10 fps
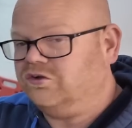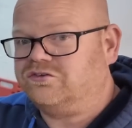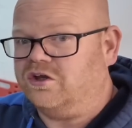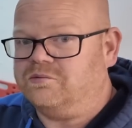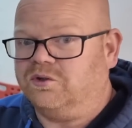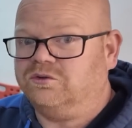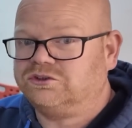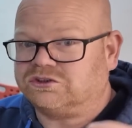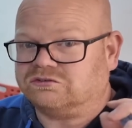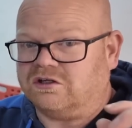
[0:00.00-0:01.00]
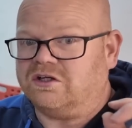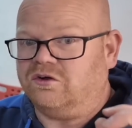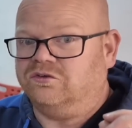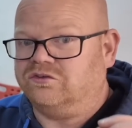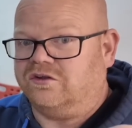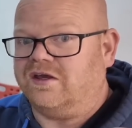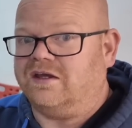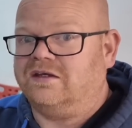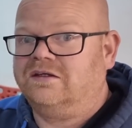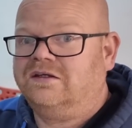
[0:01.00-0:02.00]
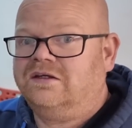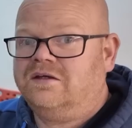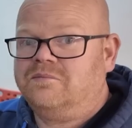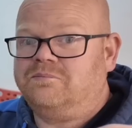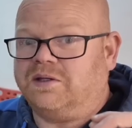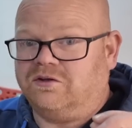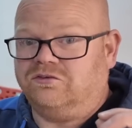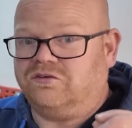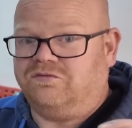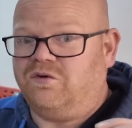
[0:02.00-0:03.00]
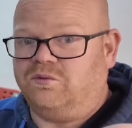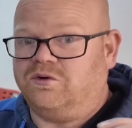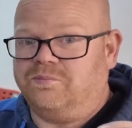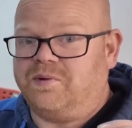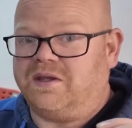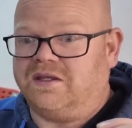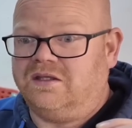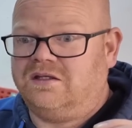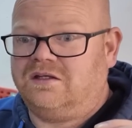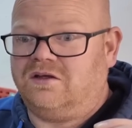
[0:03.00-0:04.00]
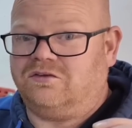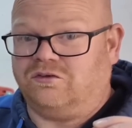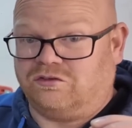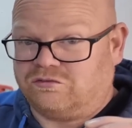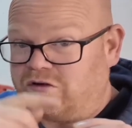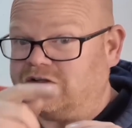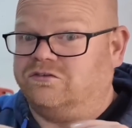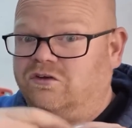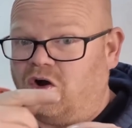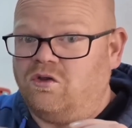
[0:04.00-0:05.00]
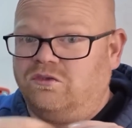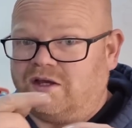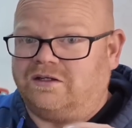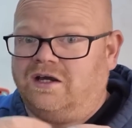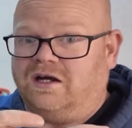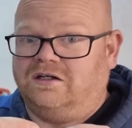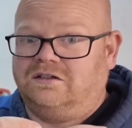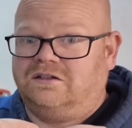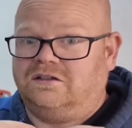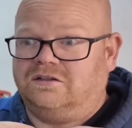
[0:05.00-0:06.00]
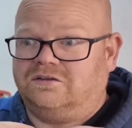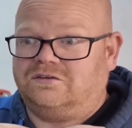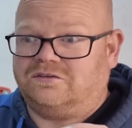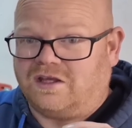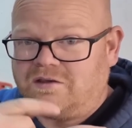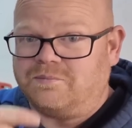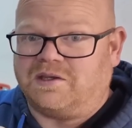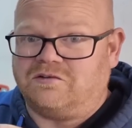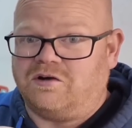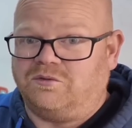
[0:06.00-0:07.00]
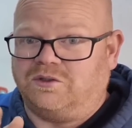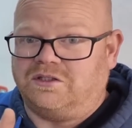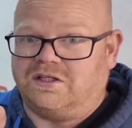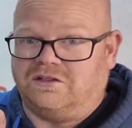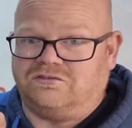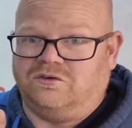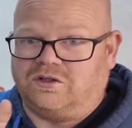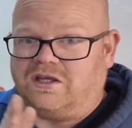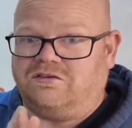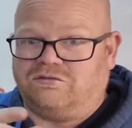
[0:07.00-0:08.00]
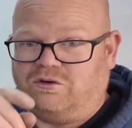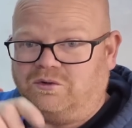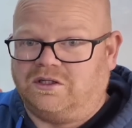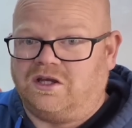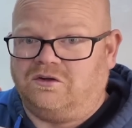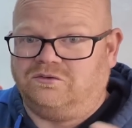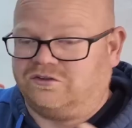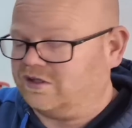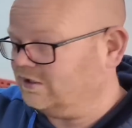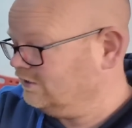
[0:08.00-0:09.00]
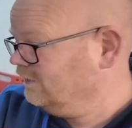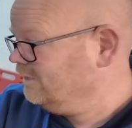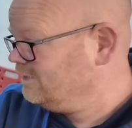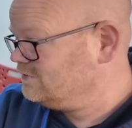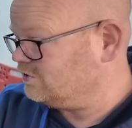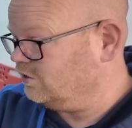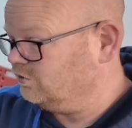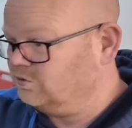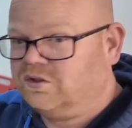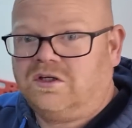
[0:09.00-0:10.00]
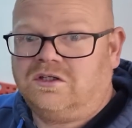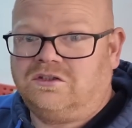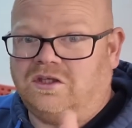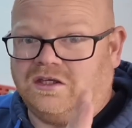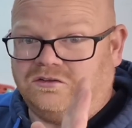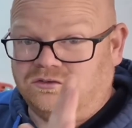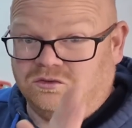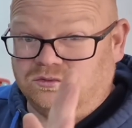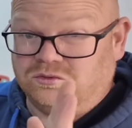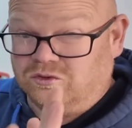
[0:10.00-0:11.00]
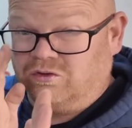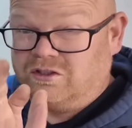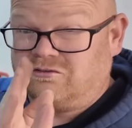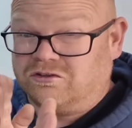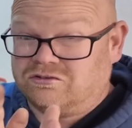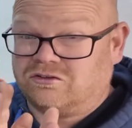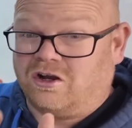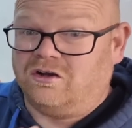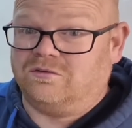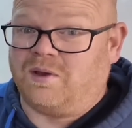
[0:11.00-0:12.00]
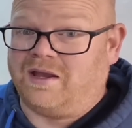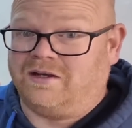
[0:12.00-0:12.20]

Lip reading: terminal, straight onto there, because the fault could be the threads on that nut. They could be corroded and it's not getting through and going onto there. So yeah, you literally start